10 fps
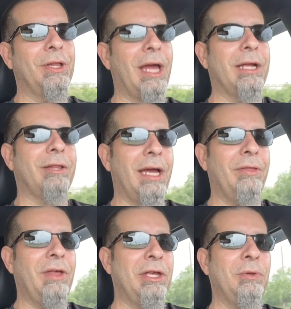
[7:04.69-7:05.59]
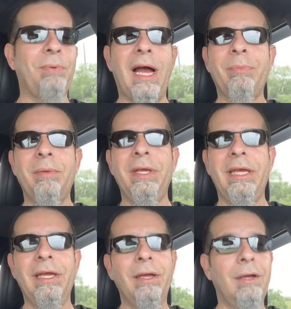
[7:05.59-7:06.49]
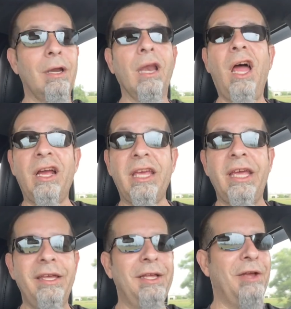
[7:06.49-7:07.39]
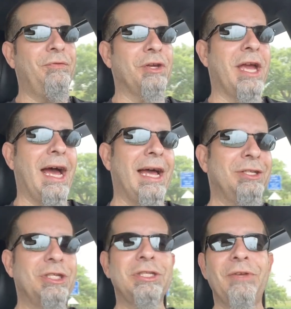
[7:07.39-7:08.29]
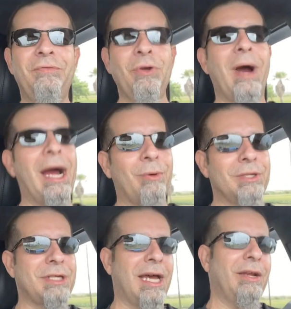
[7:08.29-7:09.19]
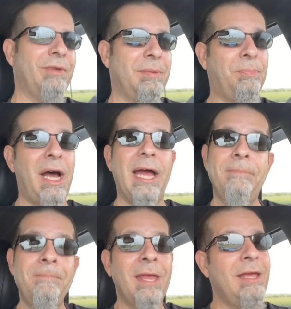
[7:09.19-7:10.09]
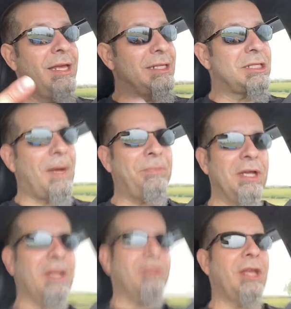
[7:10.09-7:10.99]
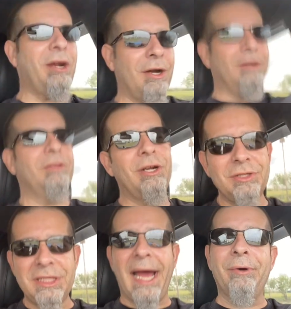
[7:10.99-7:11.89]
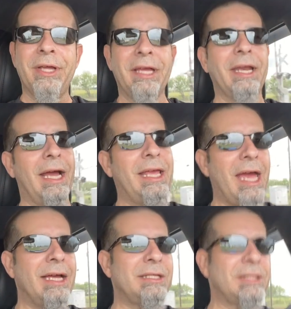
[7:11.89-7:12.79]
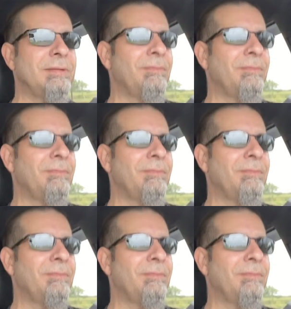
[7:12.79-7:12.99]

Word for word: likely. I think you'd probably be lucky if you got just a few hours out of it. But it's something that they're they're touting, and I guess,